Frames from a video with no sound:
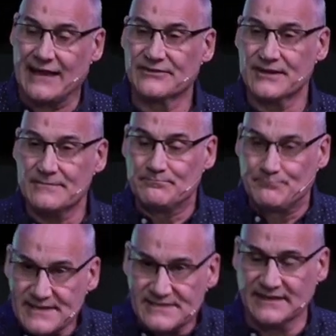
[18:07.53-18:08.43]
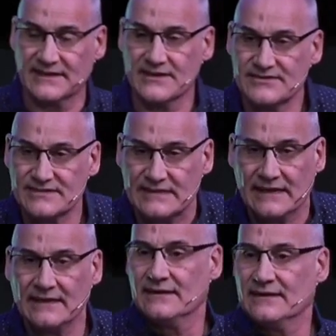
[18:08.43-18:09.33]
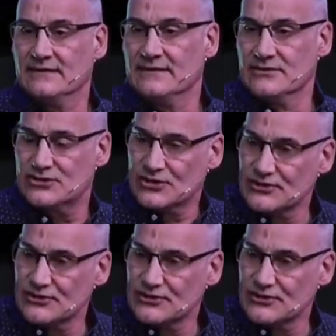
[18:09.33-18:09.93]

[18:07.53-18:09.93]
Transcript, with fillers: that busyness should